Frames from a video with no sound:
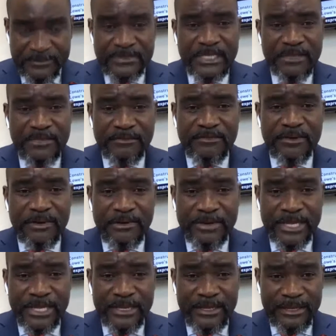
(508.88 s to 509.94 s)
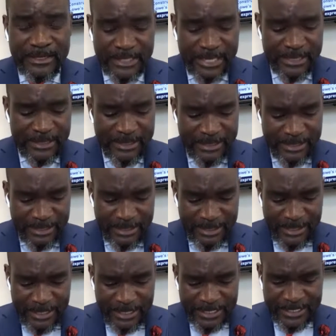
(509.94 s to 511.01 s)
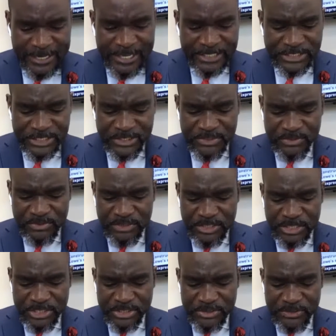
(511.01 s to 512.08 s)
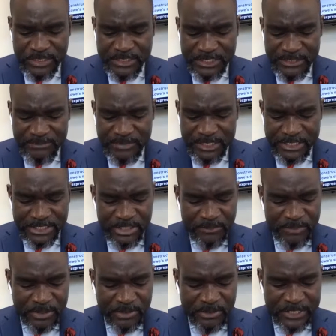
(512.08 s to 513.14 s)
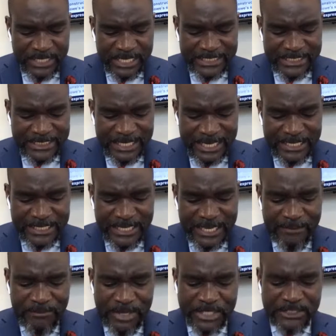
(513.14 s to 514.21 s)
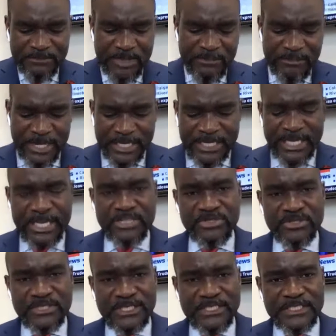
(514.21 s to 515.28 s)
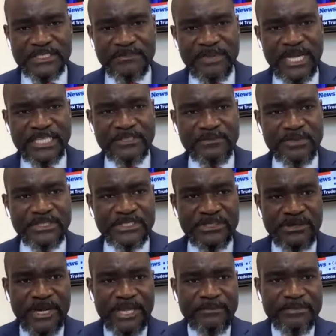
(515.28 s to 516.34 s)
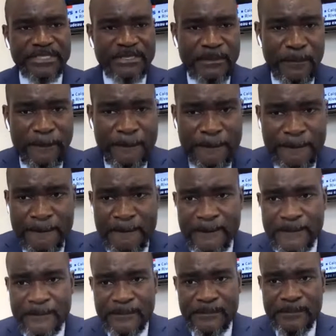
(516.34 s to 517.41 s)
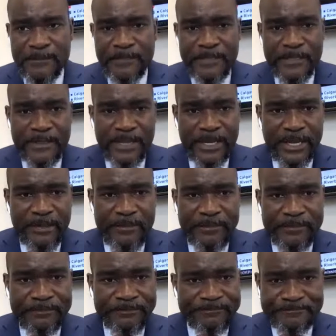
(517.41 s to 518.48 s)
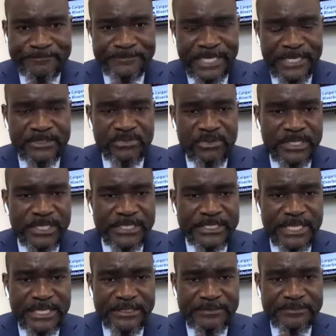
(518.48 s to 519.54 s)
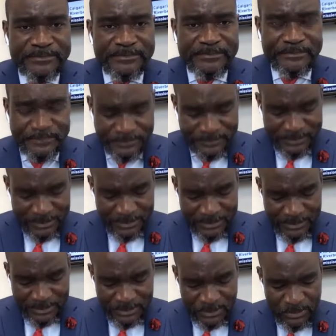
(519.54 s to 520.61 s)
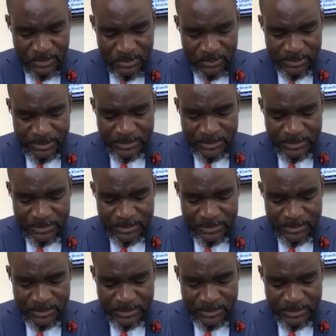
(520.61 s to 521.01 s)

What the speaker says: the following, okay? Elections to the National Assembly shall be conducted under a mixed member electoral system as prescribed. Okay? That is what they're saying. So